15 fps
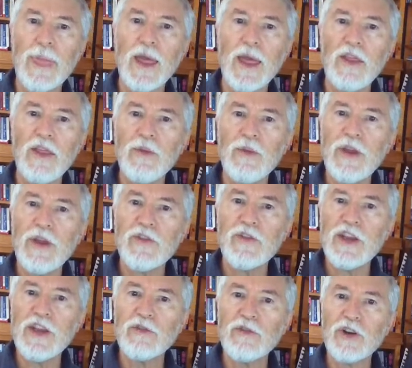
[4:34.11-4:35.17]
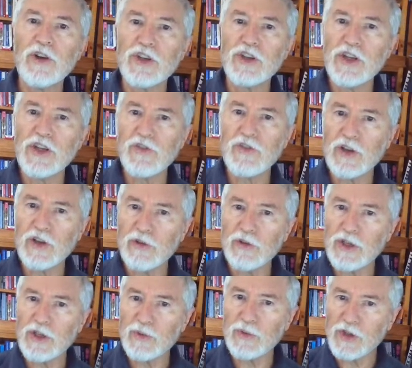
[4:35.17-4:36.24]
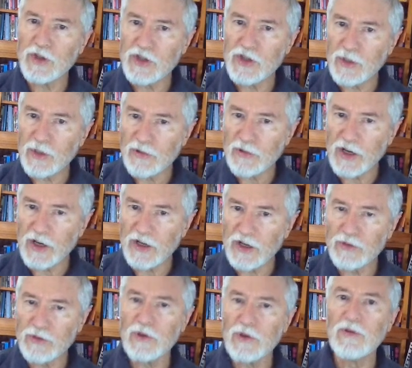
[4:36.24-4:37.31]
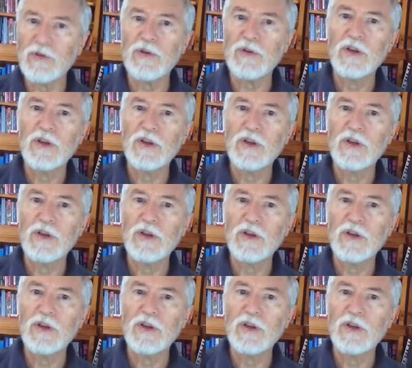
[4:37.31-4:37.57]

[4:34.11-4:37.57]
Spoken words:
And then we have Kiron at 7 degrees, which is separating as well.